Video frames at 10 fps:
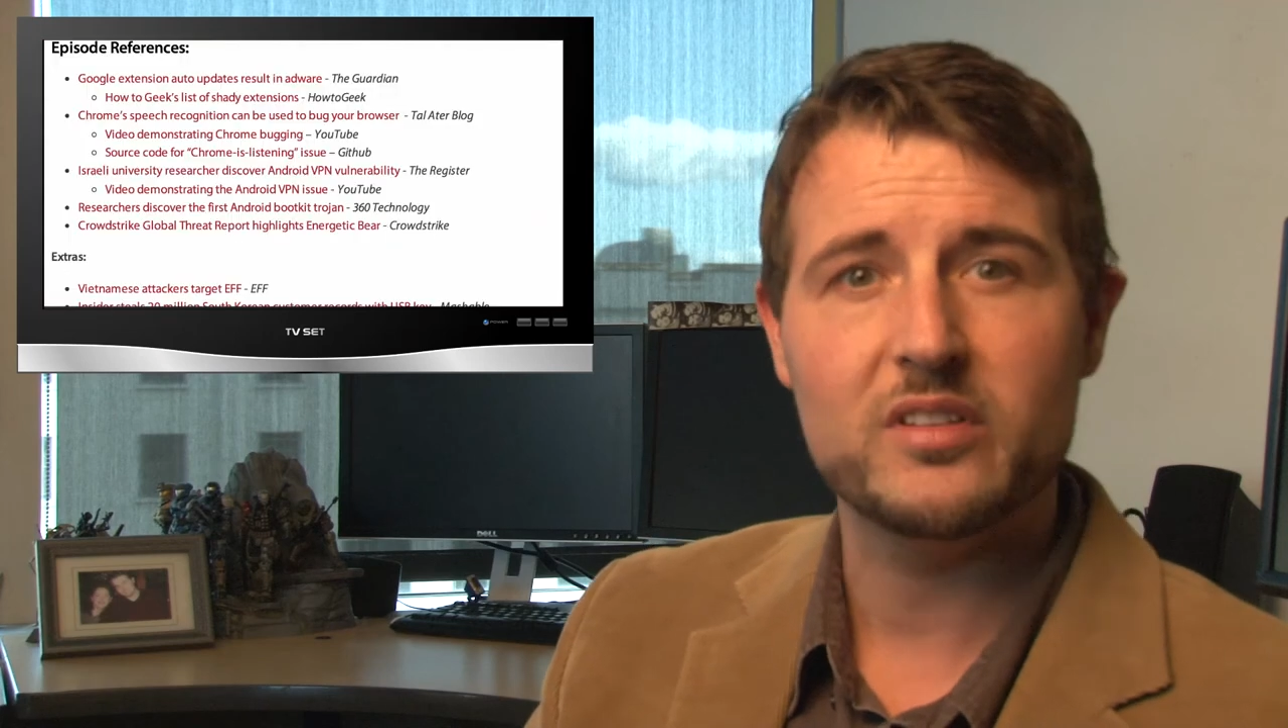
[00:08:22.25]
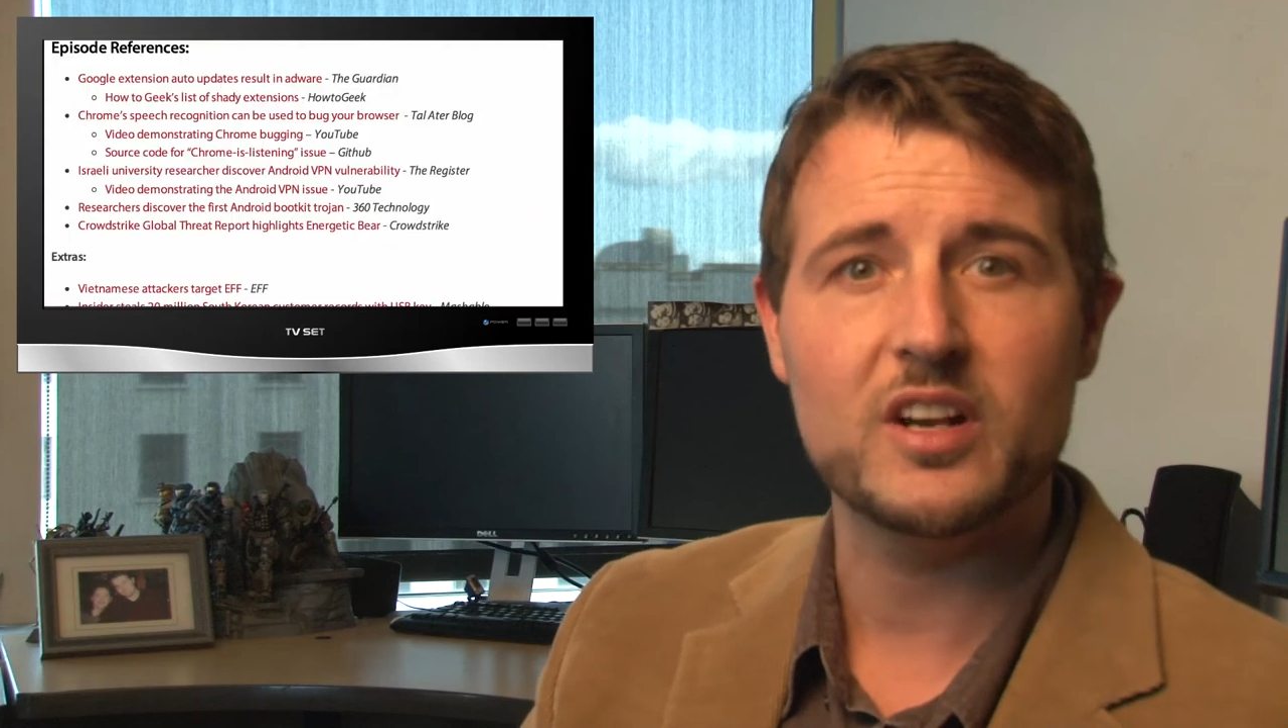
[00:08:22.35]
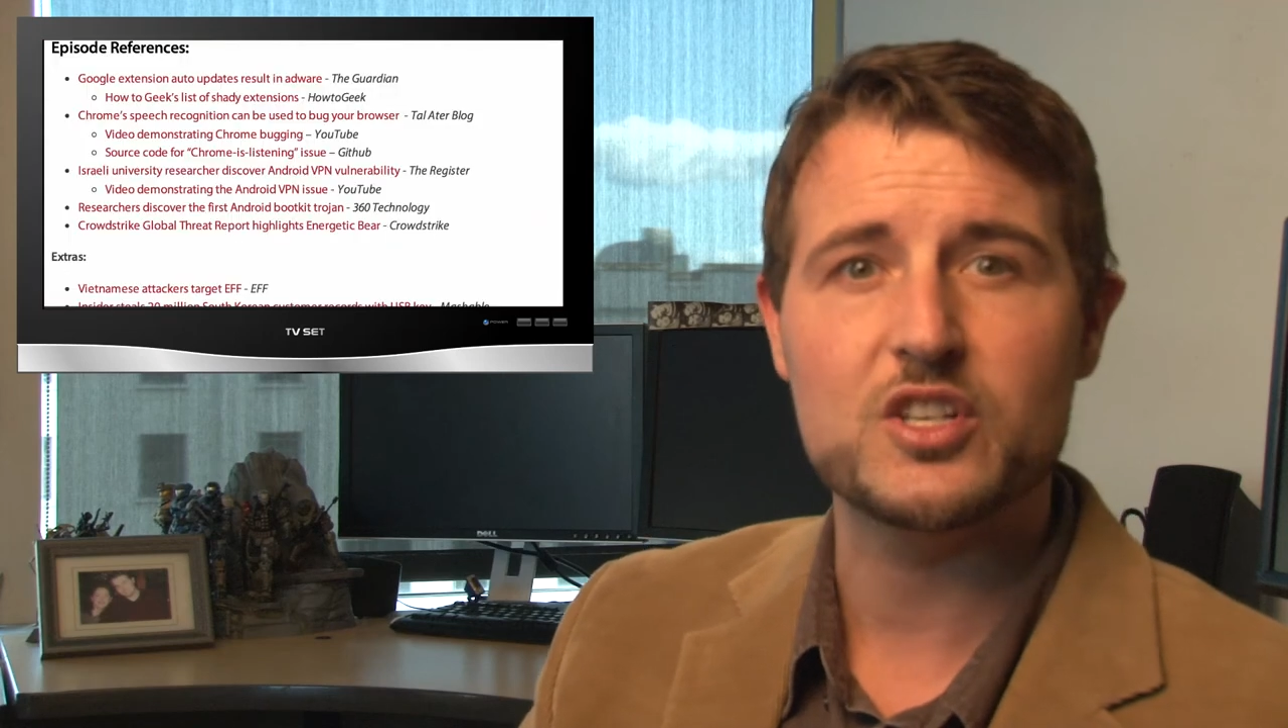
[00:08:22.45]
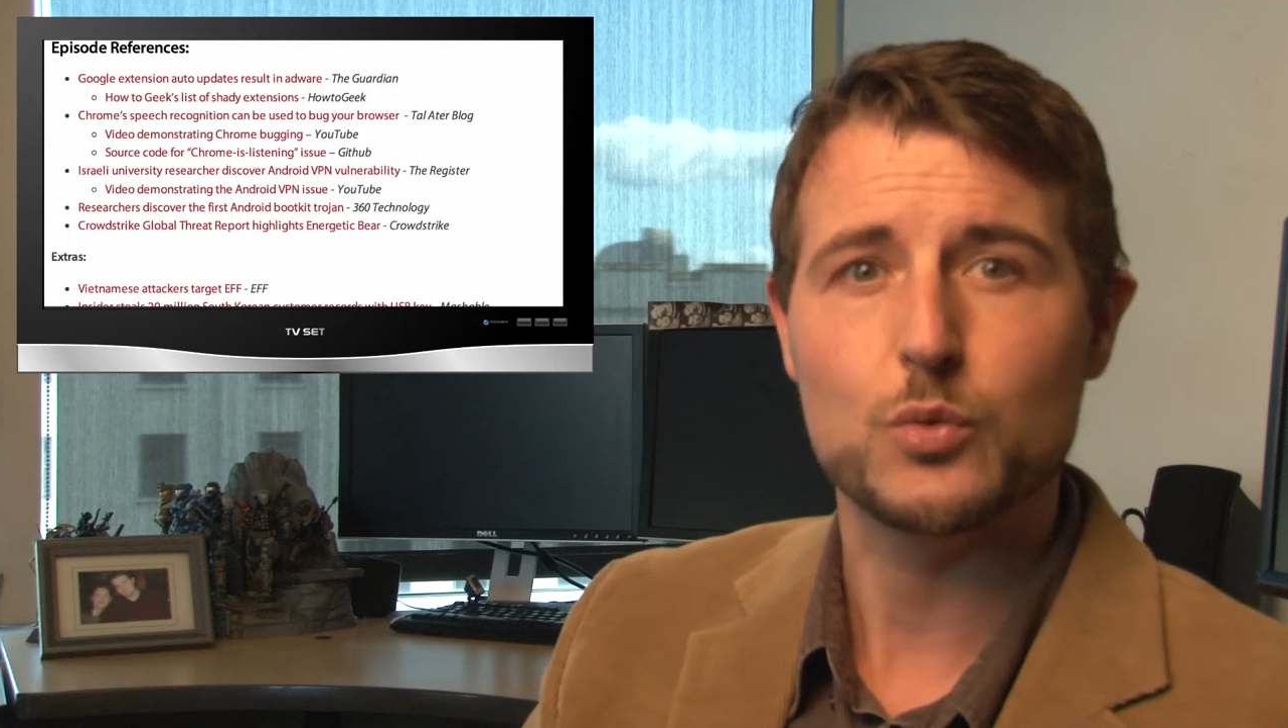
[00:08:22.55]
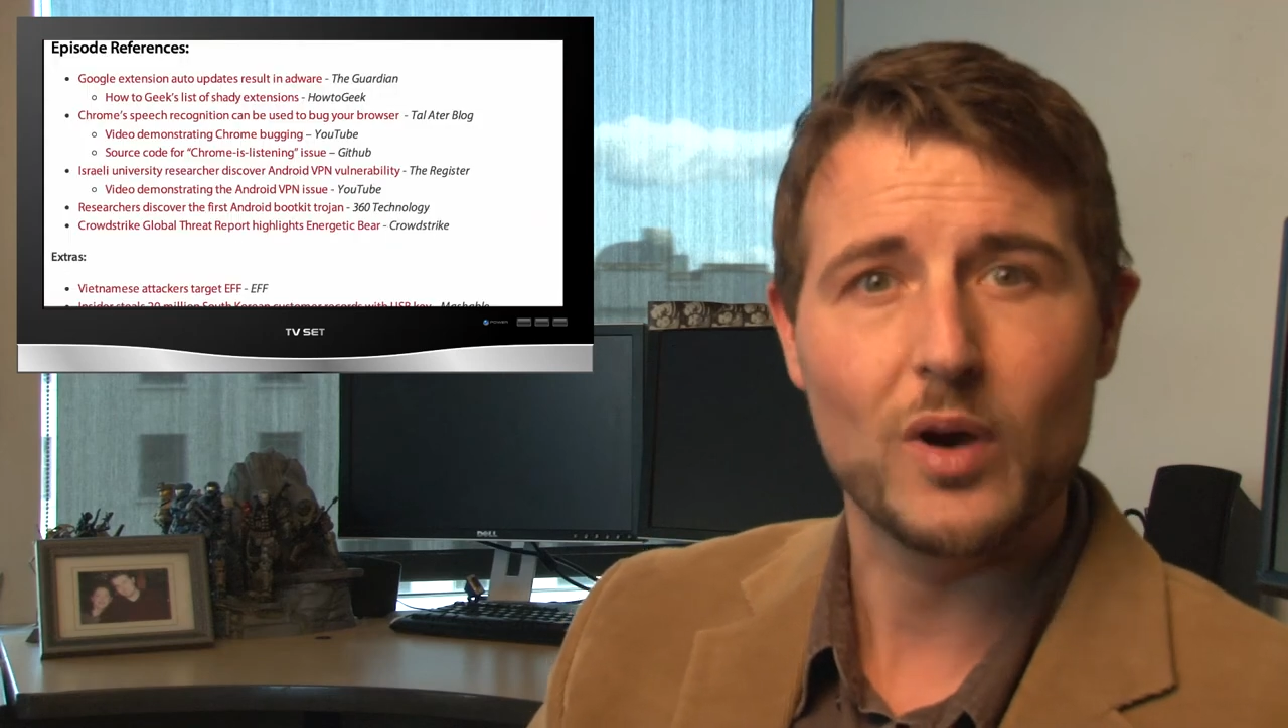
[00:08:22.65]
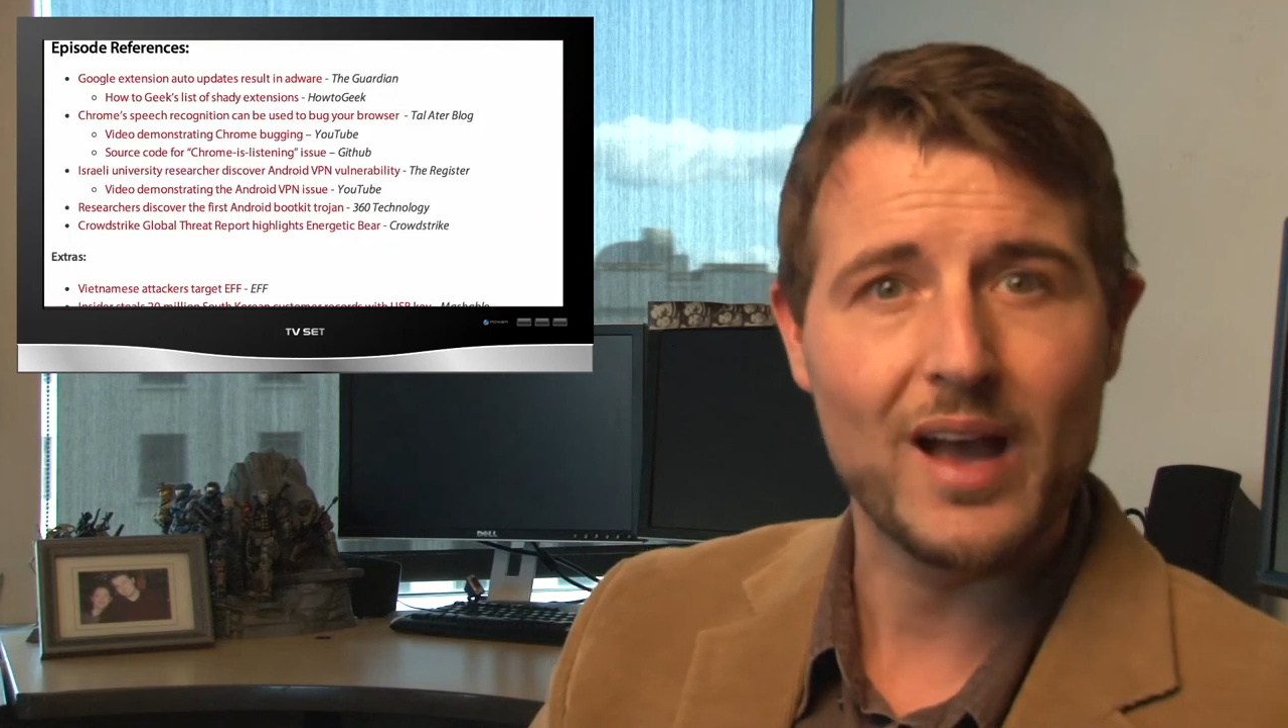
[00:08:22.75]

section will